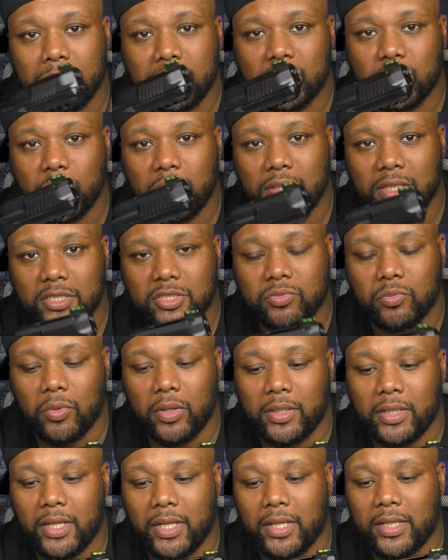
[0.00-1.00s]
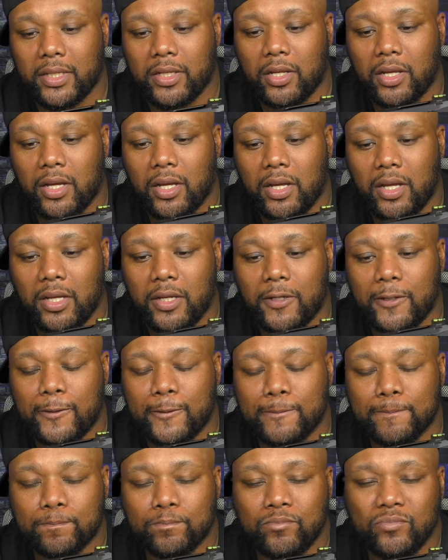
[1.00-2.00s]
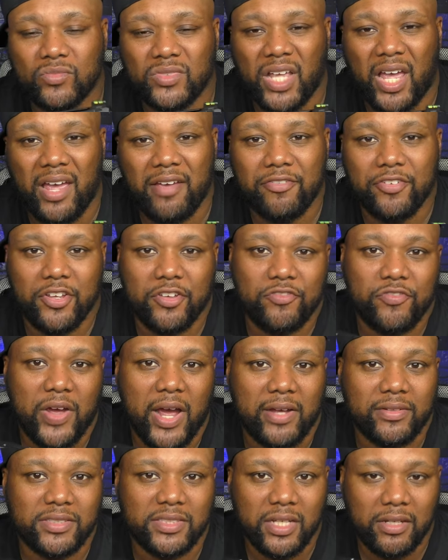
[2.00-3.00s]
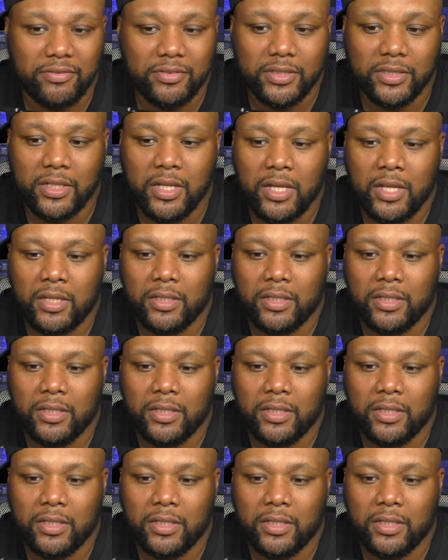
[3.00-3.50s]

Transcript: between this one and the FN 5.7.